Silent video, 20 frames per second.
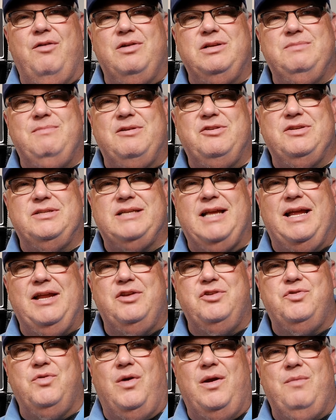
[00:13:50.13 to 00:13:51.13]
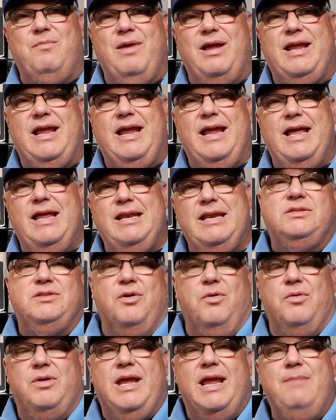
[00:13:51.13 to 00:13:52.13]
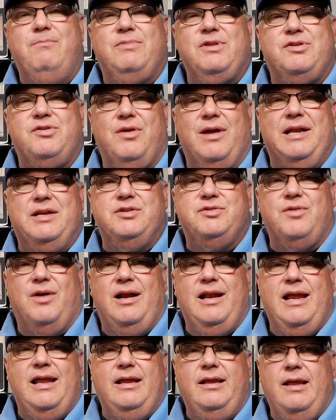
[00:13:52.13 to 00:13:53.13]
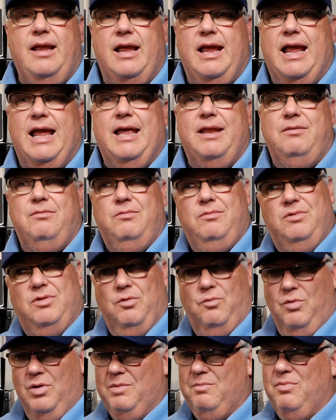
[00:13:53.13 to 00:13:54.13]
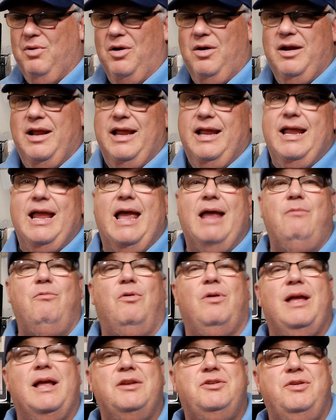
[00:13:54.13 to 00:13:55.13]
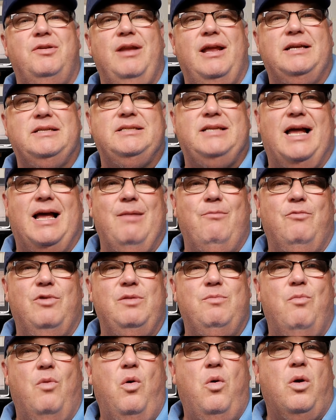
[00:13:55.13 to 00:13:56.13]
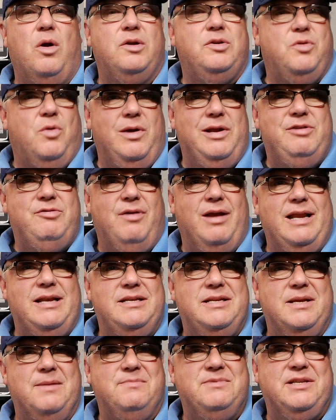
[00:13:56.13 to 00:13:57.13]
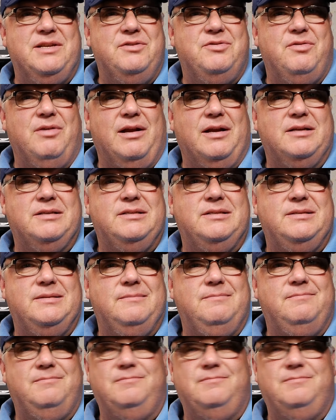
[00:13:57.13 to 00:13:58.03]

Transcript: as much as I enjoyed making it. So keep the trains running and the wood burning, and we'll catch you next time with more toy train tips and tricks.